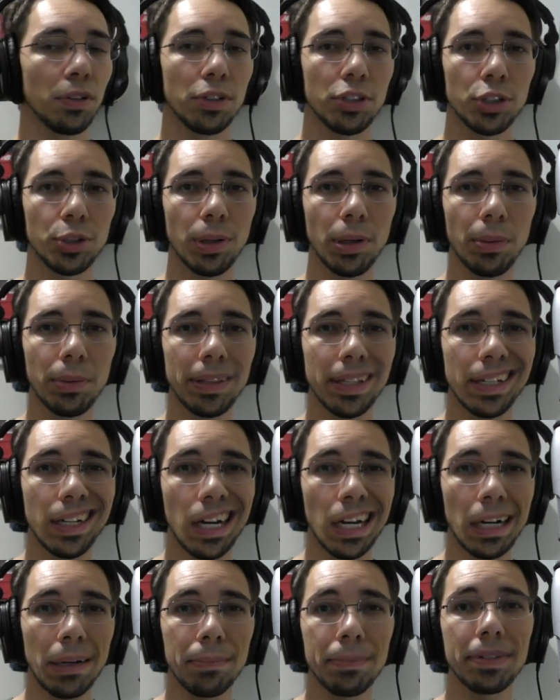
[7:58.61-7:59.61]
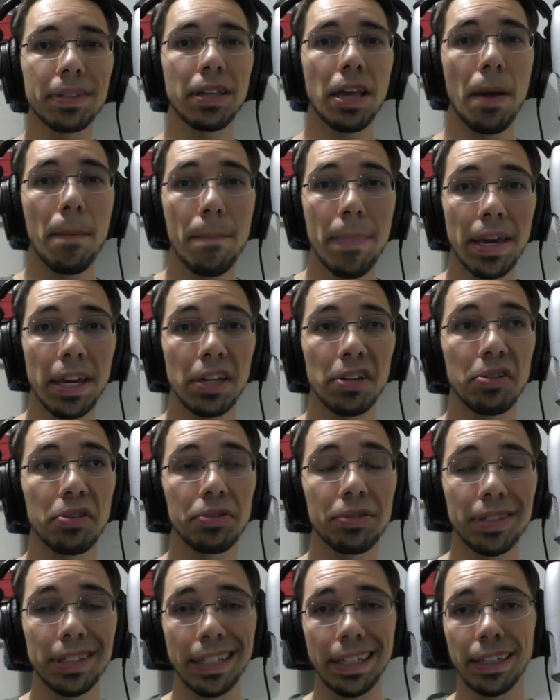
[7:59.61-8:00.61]
twiddle with the knobs and make a new
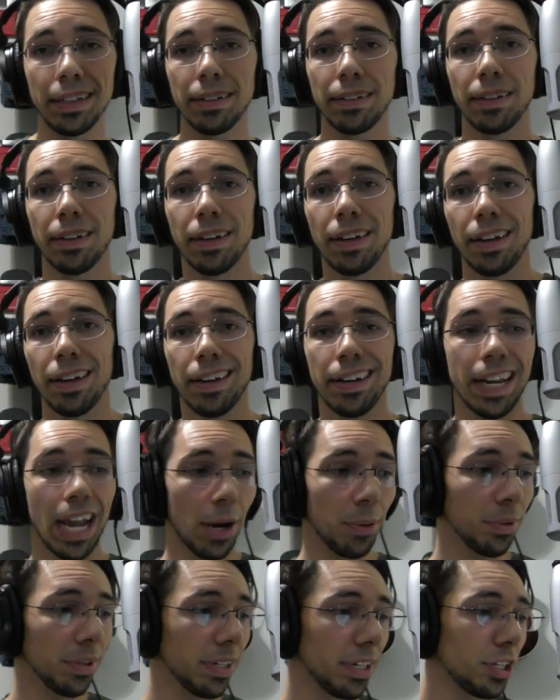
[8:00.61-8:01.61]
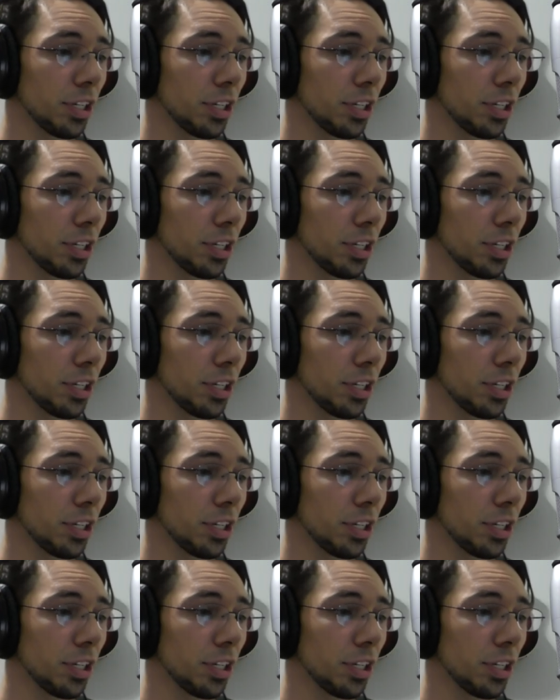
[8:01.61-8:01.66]
scene. Now we're going to